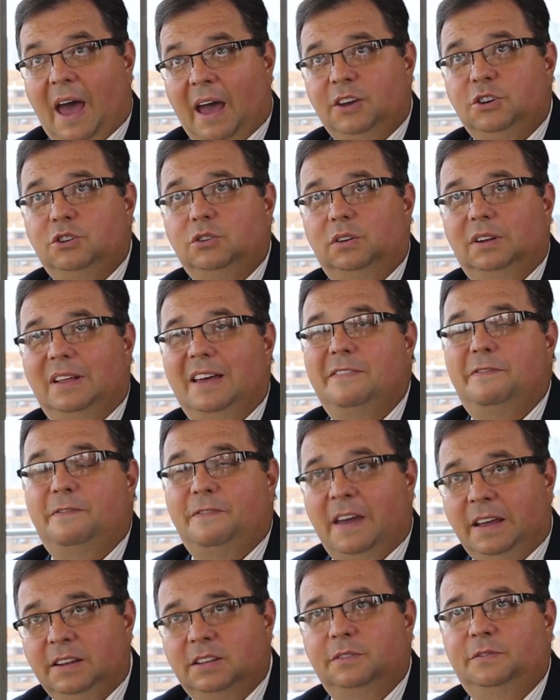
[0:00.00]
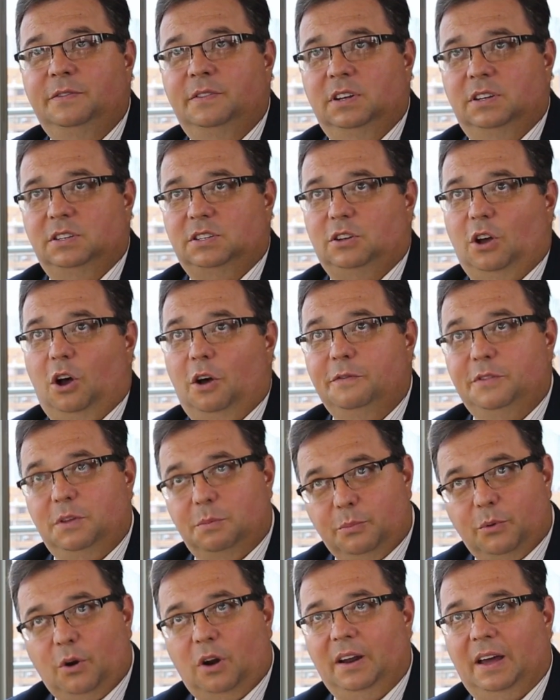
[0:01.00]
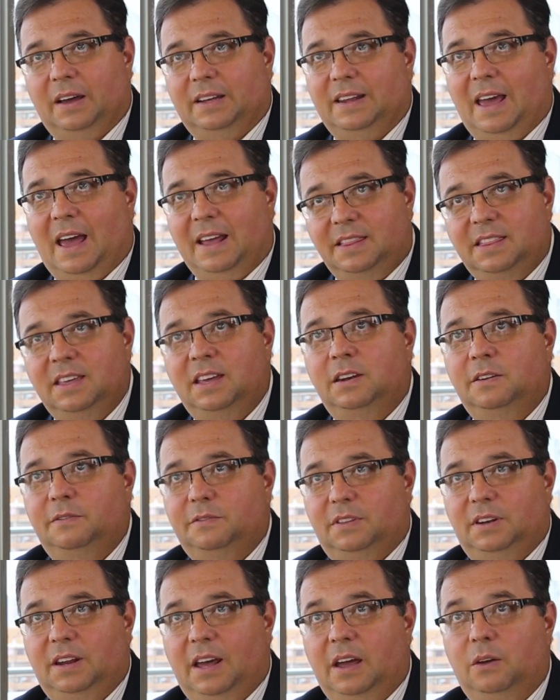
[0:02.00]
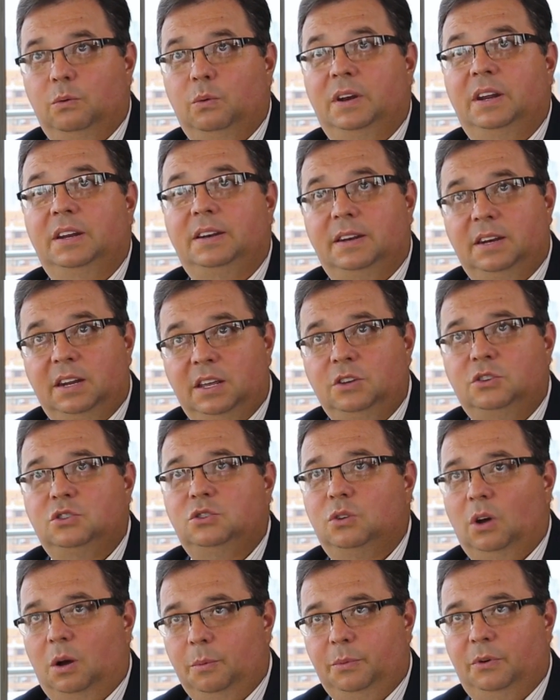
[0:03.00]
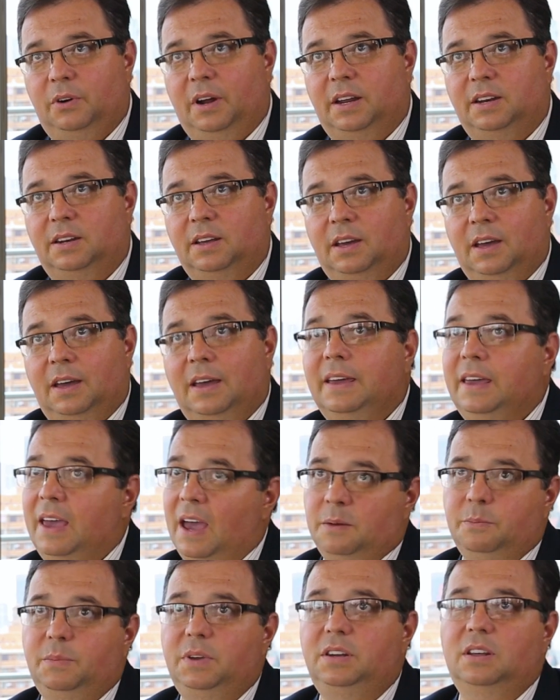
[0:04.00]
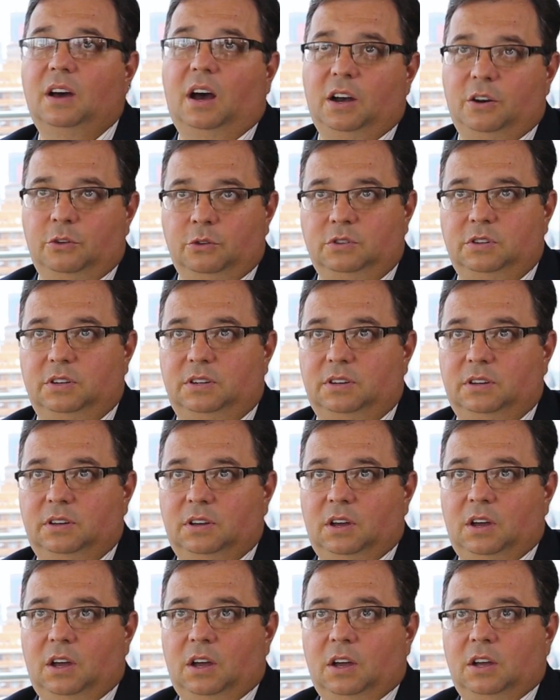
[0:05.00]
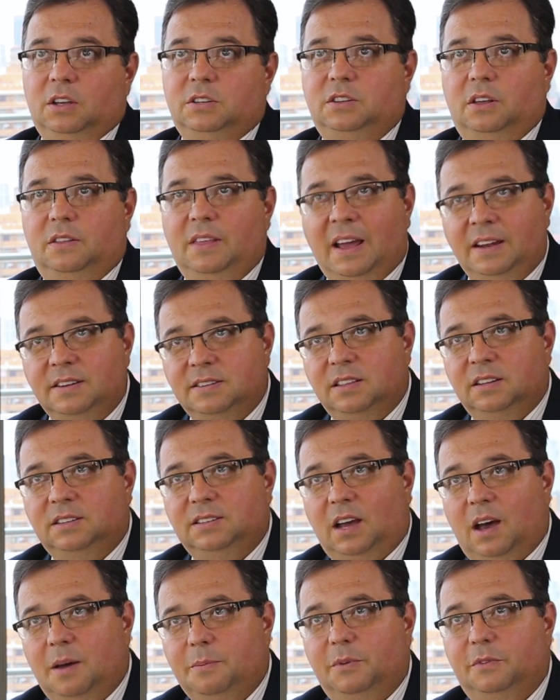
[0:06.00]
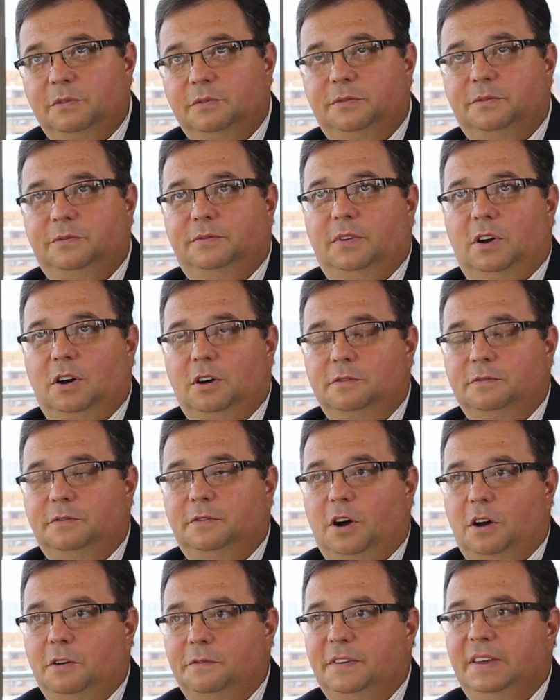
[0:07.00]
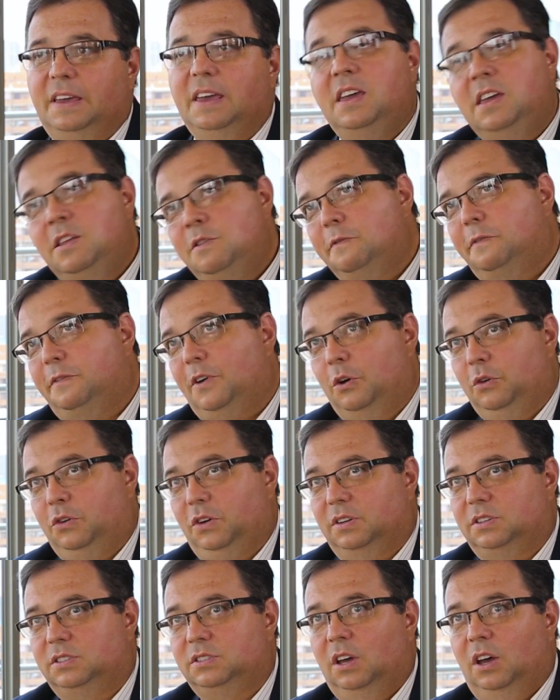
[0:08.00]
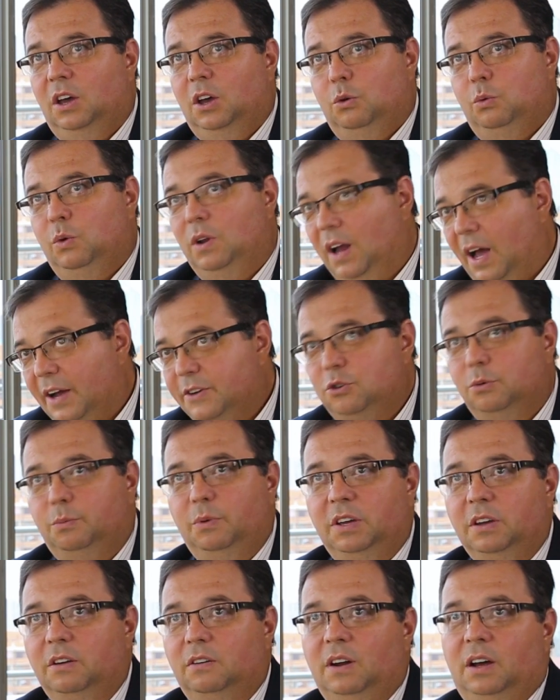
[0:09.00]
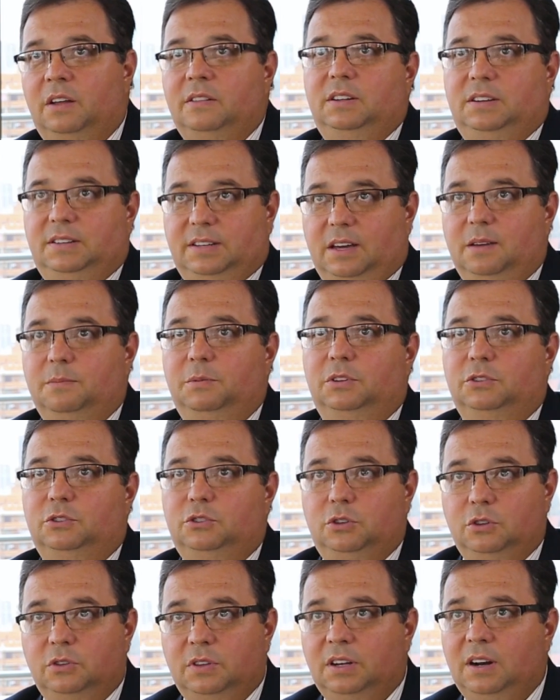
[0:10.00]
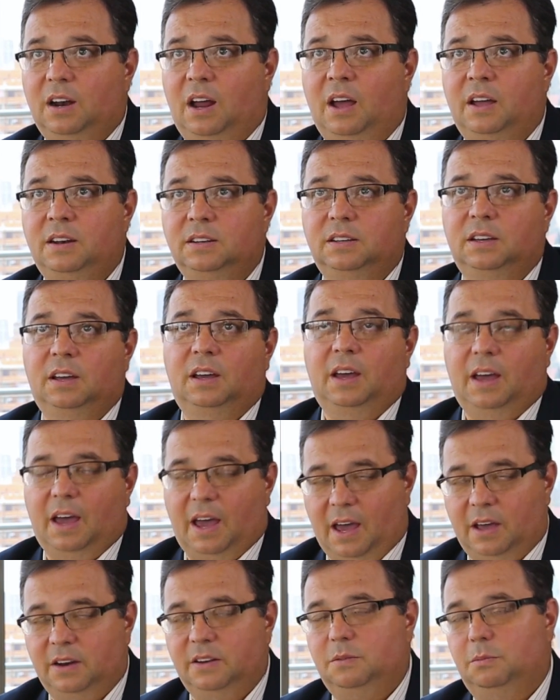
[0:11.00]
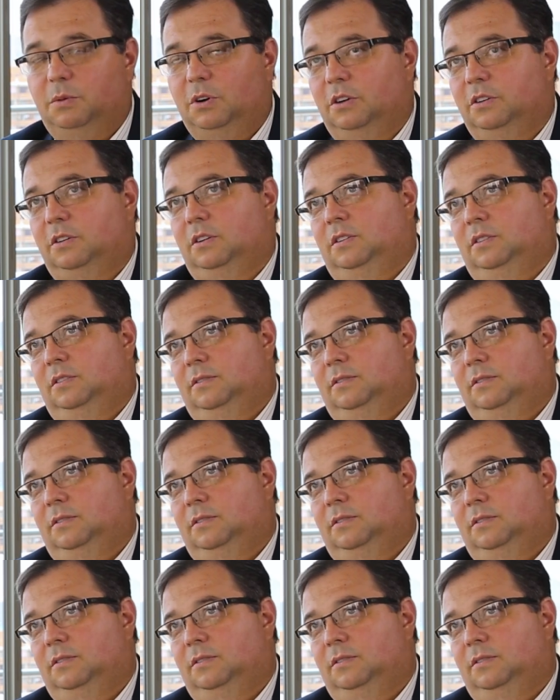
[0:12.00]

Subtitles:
actual effectiveness of the product at the end of the day when it needs to operate can be diluted. So that's the type of keen focus we like to bring around the table to the client and the broker.